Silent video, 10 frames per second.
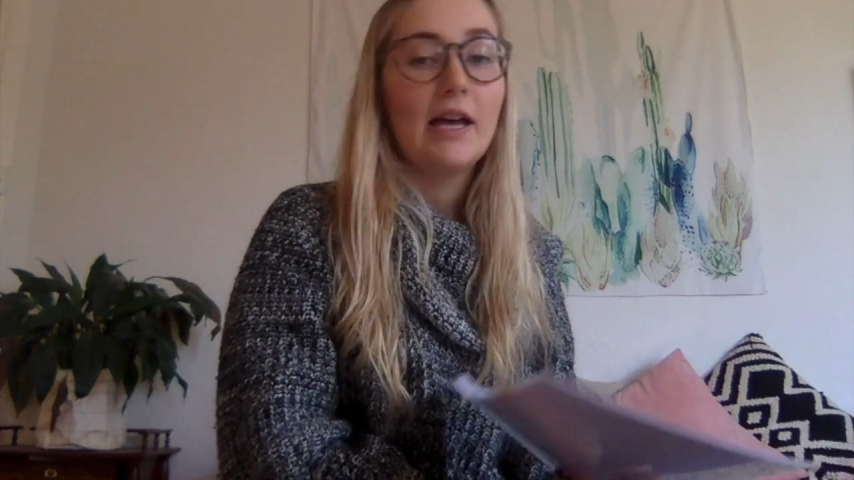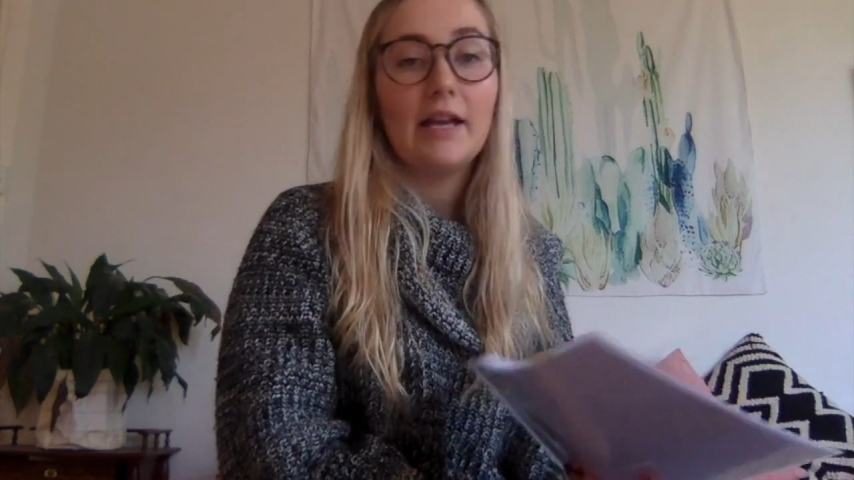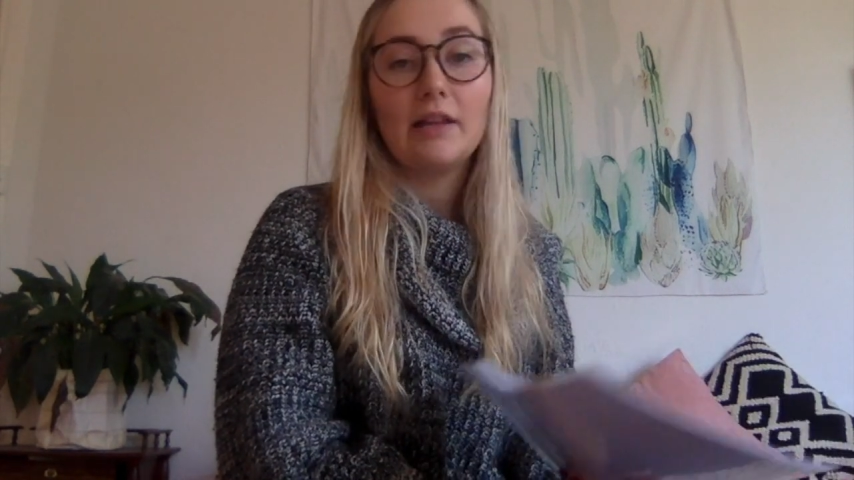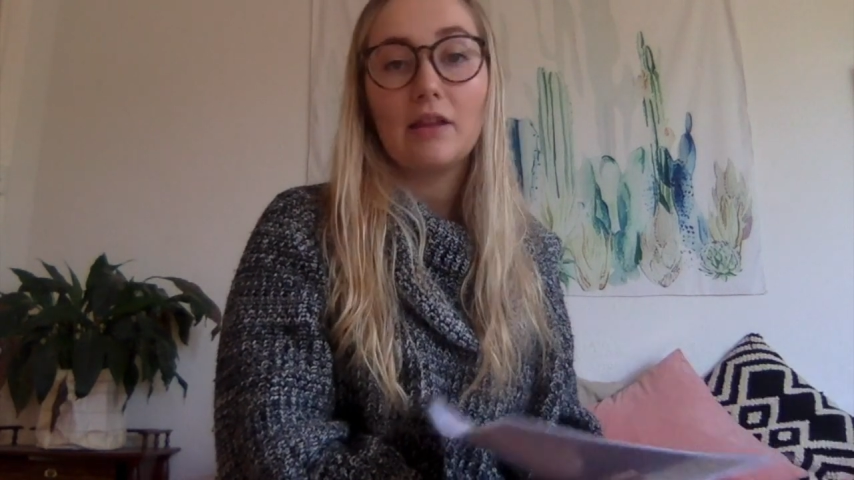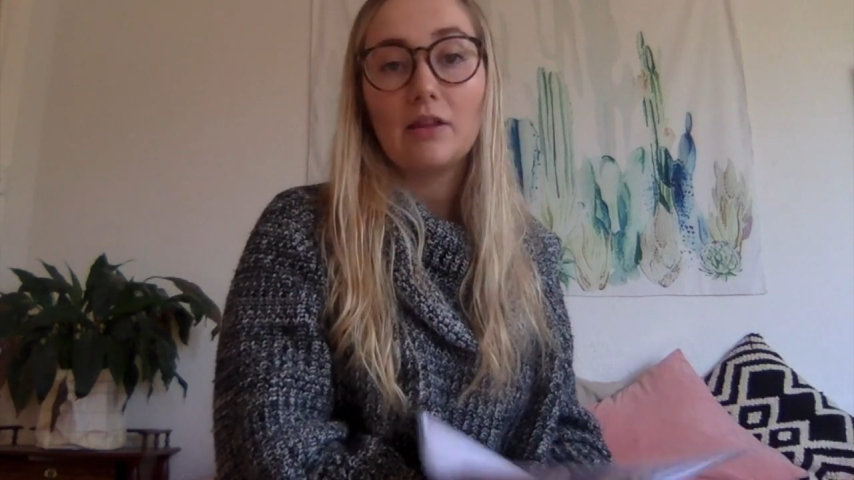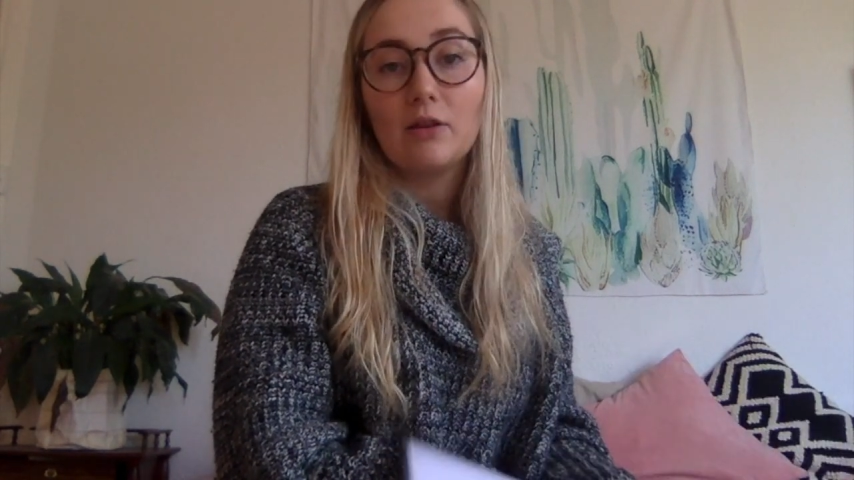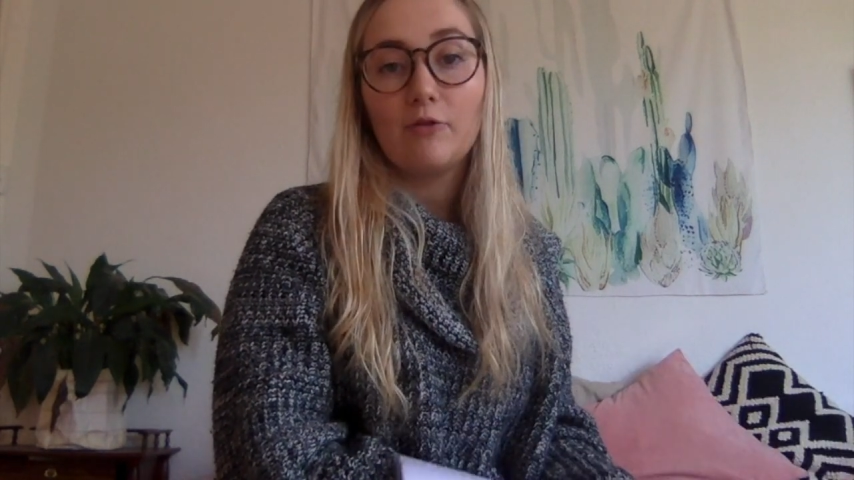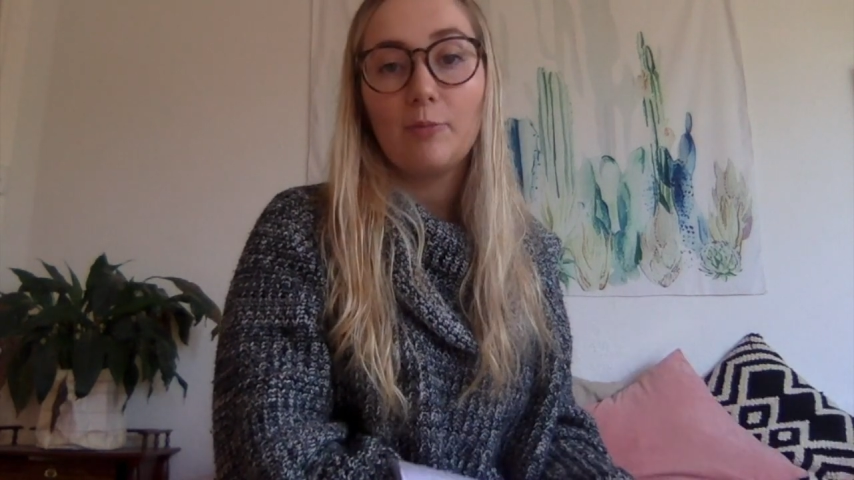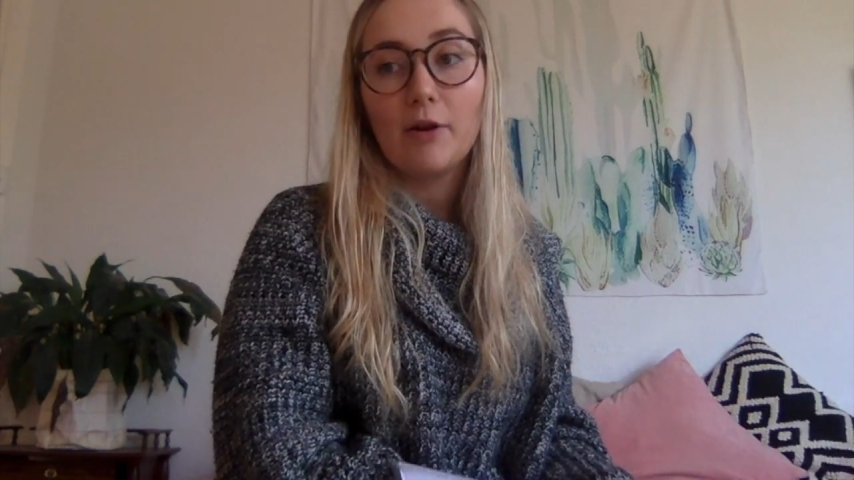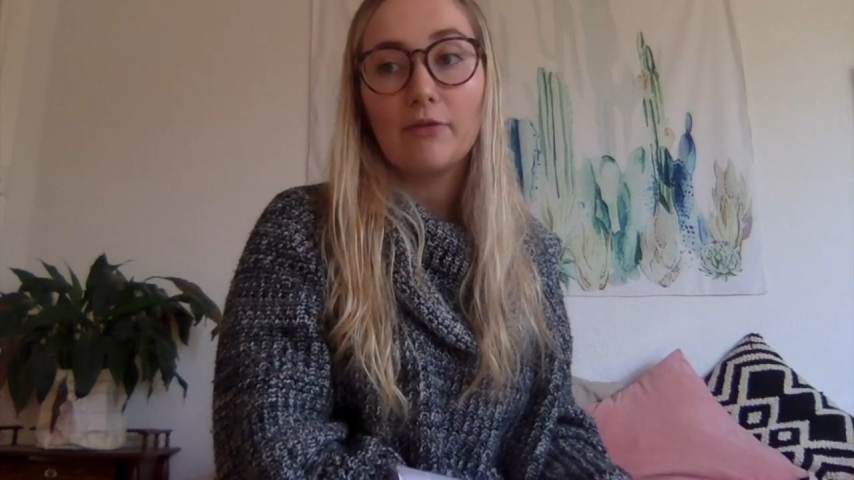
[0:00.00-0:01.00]
anything that
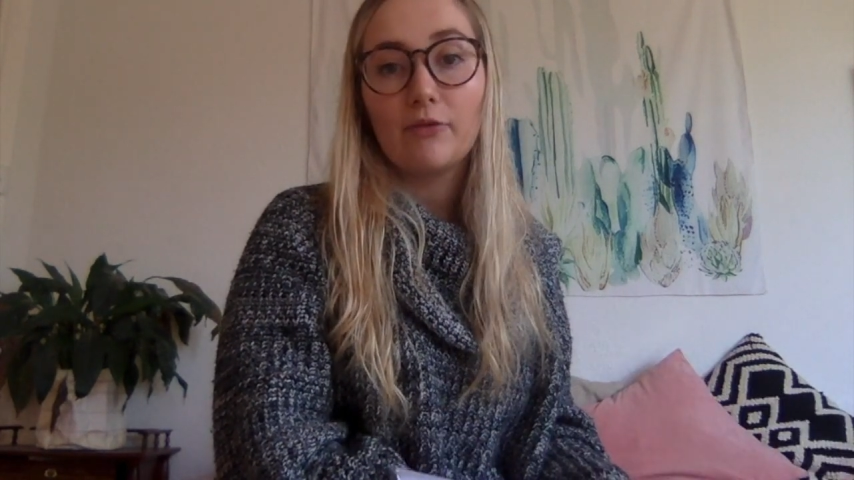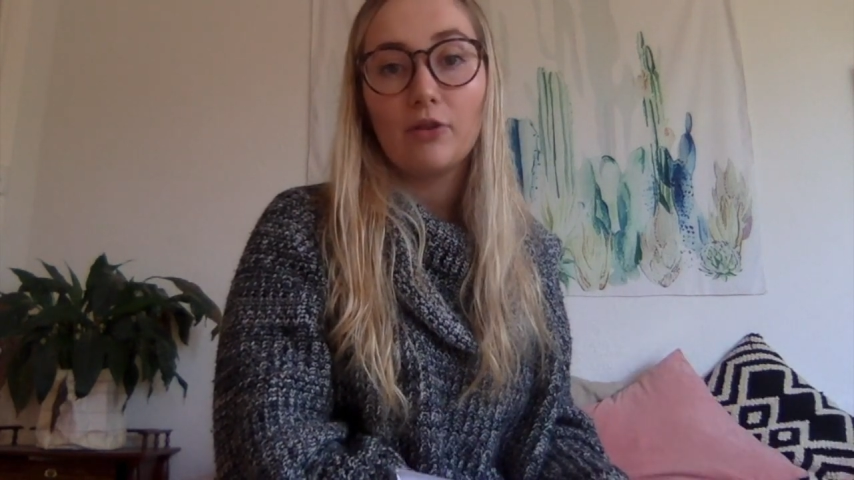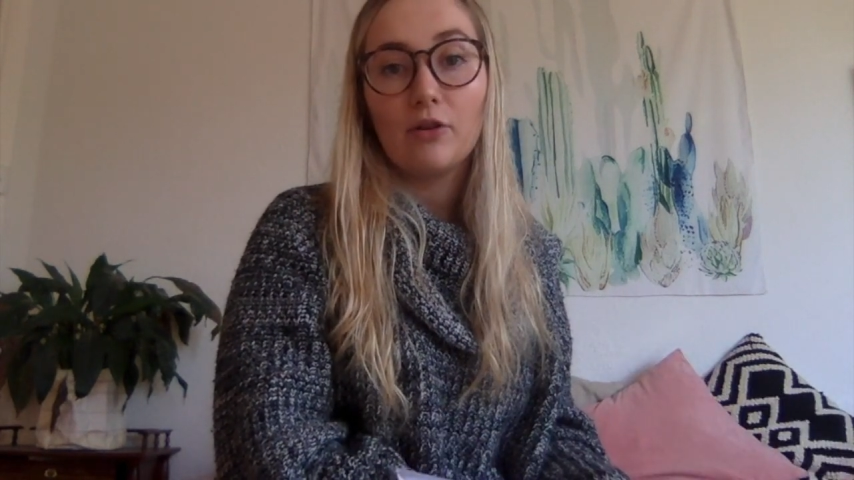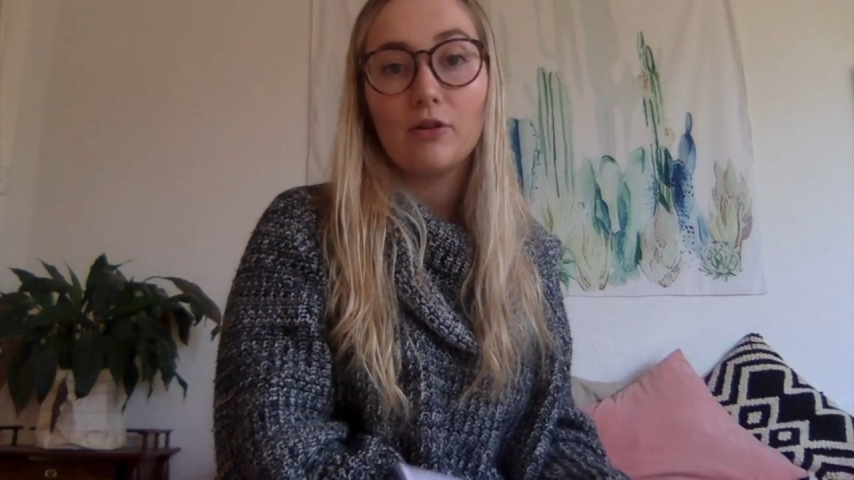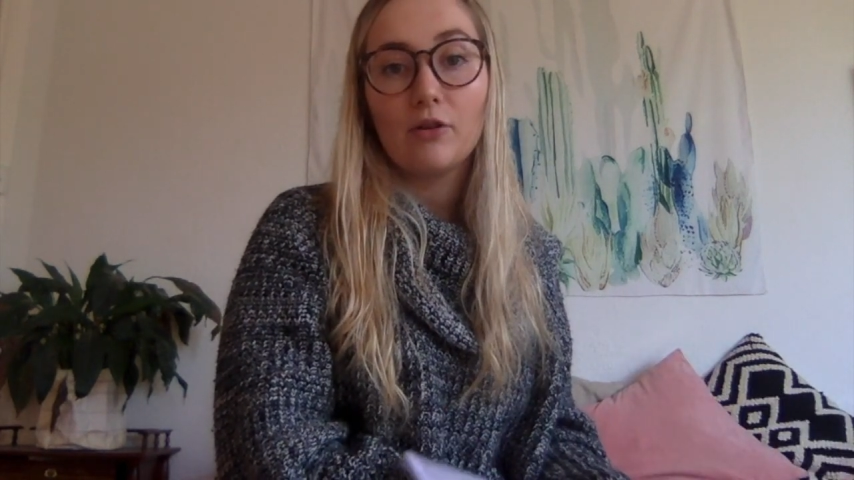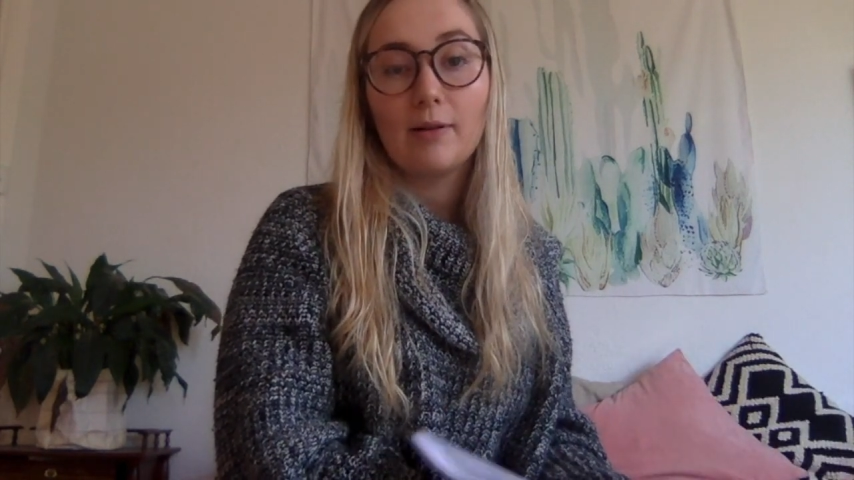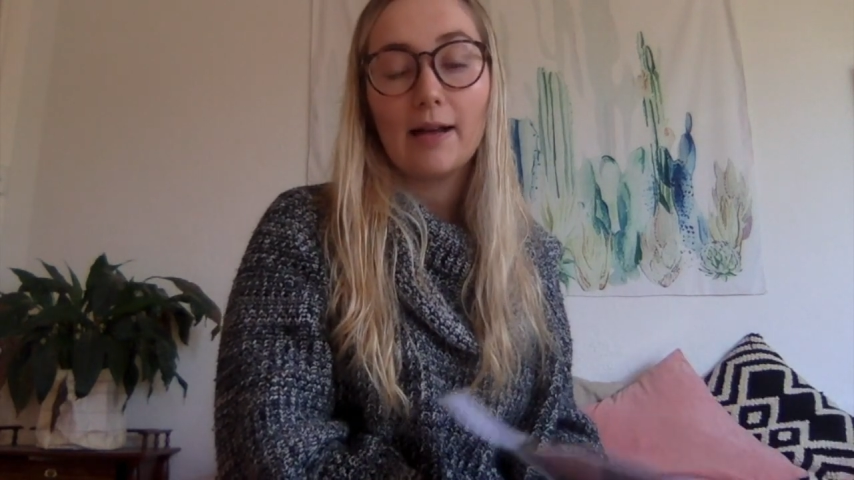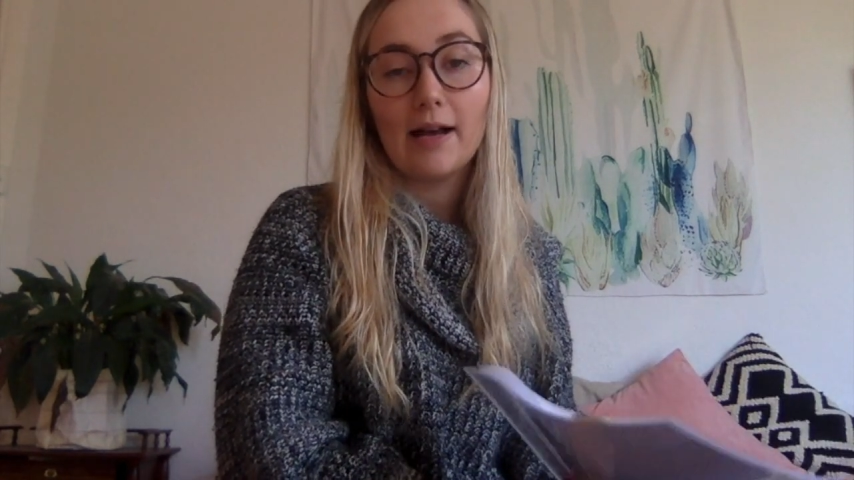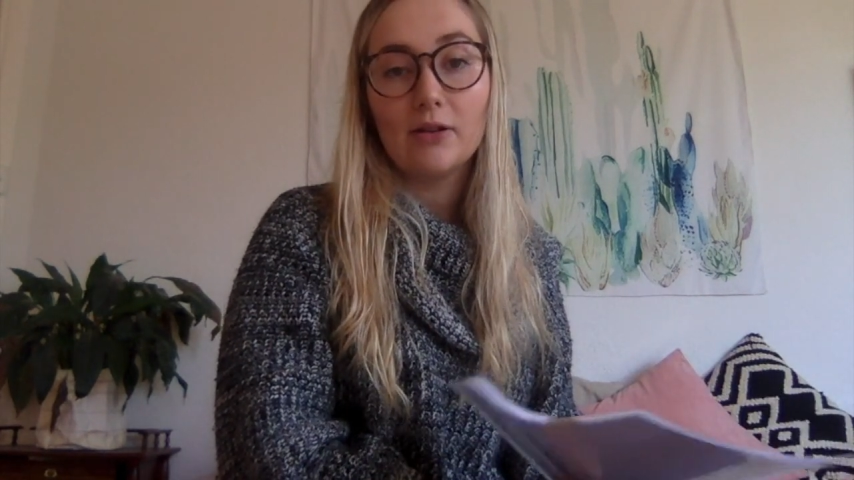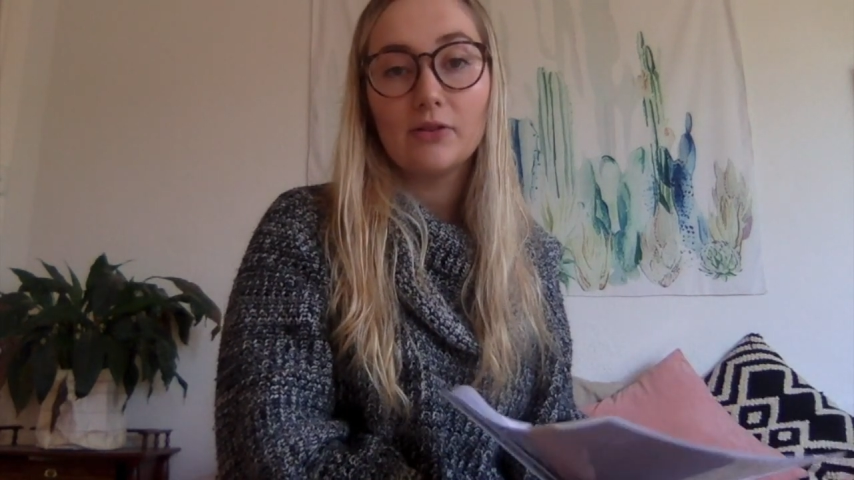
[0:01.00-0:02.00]
you've bought for your
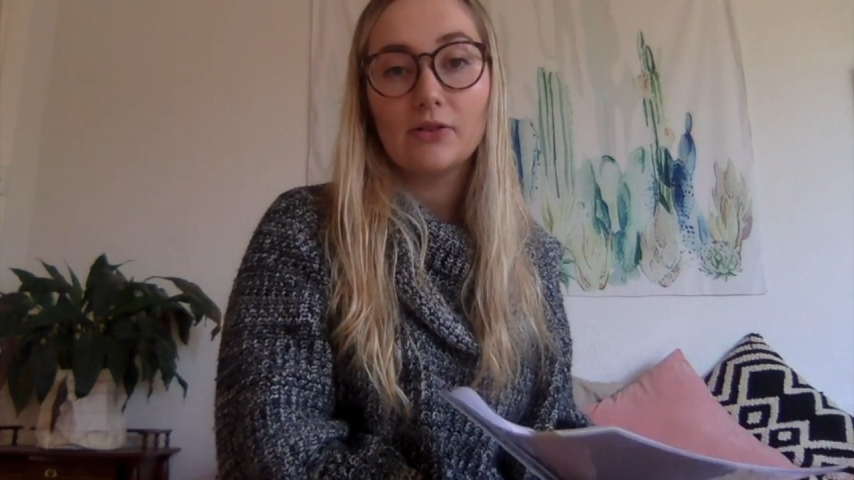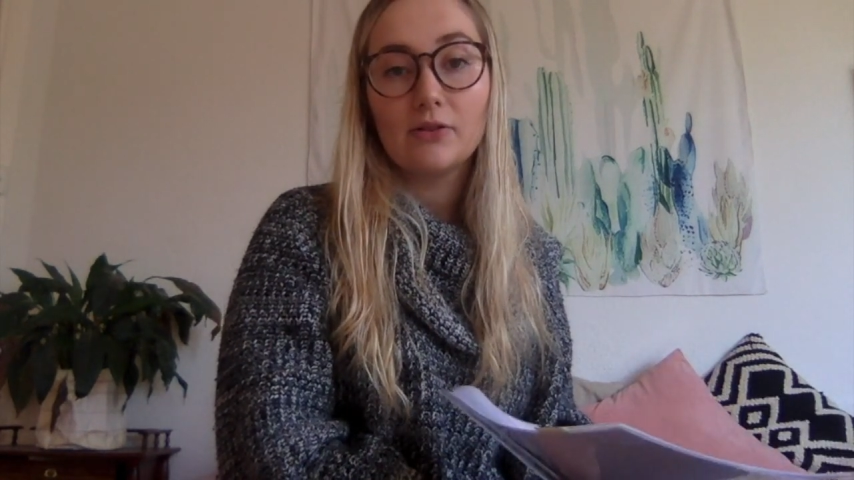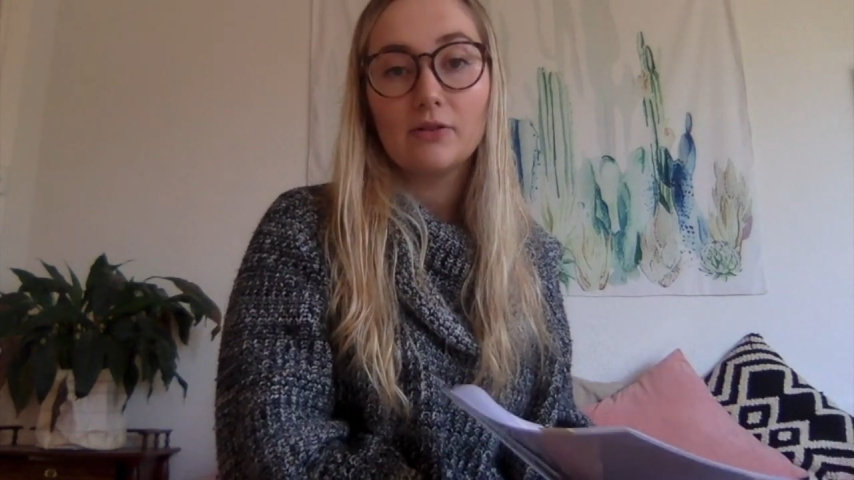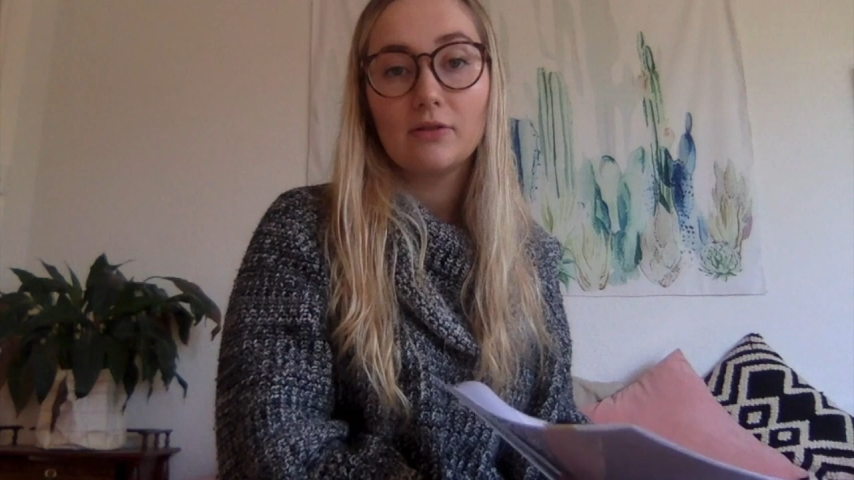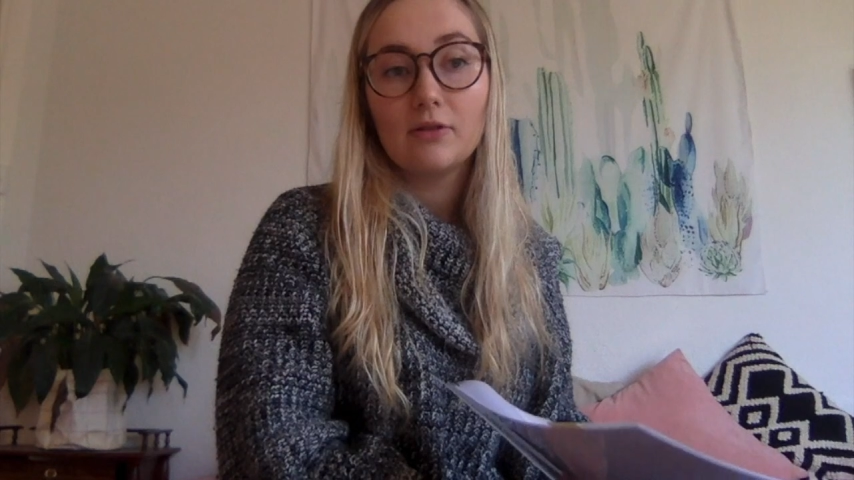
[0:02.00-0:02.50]
house